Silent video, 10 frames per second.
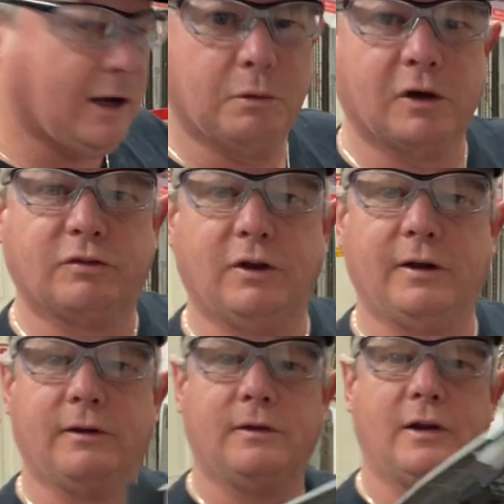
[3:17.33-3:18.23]
and it works
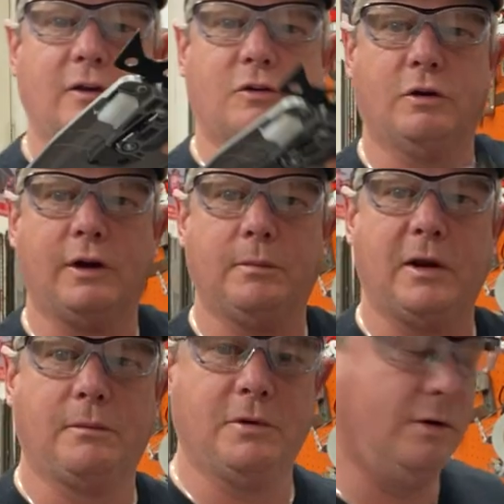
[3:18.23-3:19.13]
fine. Thanks, Gordy, you
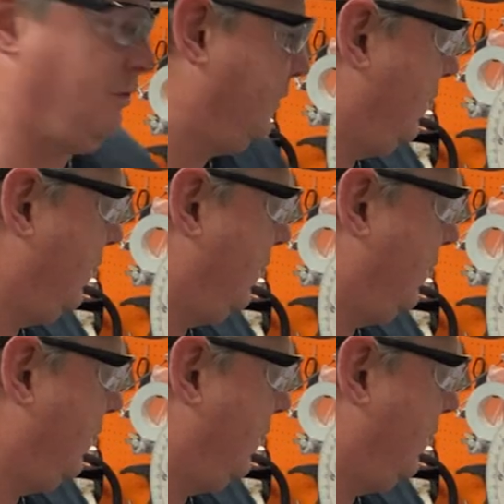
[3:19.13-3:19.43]
make beautiful